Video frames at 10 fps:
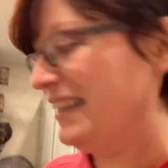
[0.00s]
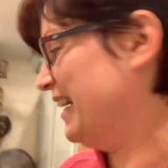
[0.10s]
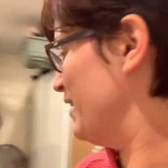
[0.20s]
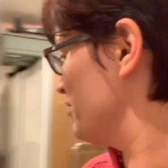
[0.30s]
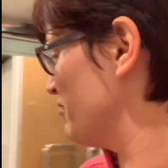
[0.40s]

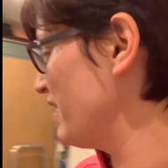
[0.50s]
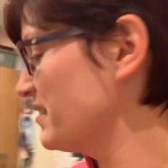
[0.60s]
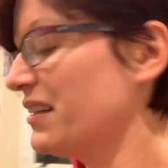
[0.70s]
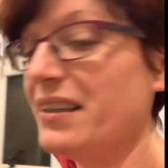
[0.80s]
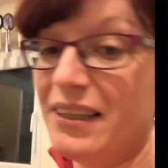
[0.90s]
and the rats
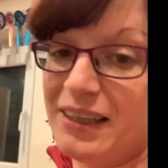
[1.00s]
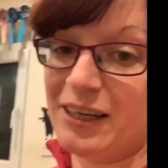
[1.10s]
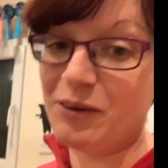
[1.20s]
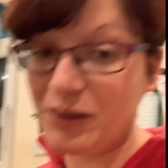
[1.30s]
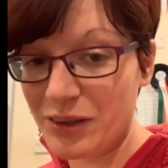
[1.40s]
can kick
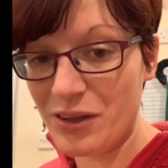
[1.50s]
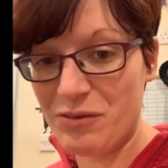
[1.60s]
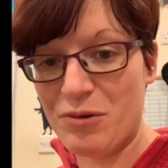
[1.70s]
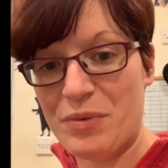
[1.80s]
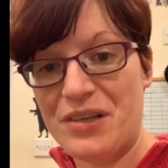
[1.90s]
out all the
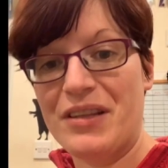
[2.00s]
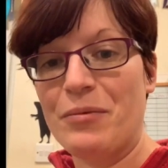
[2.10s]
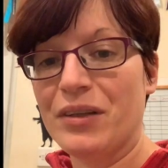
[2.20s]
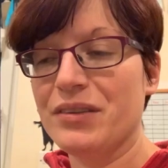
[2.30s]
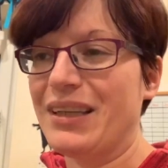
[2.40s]
rubbish they
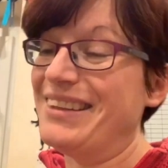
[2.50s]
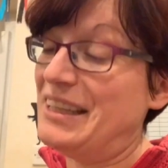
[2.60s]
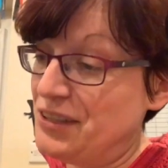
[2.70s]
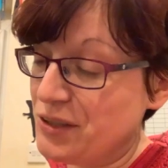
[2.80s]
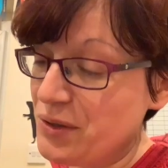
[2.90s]
want, and they
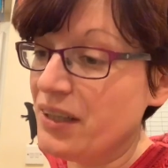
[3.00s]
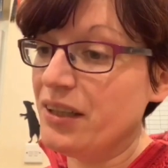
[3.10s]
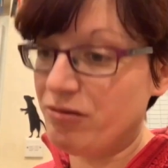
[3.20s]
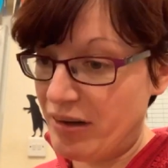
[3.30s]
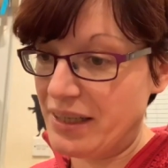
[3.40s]
do
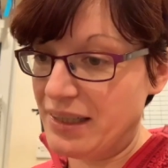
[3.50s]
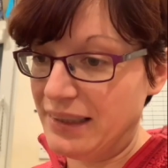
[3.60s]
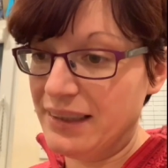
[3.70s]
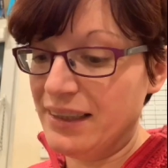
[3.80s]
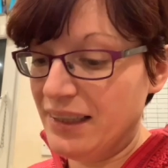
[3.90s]
regularly.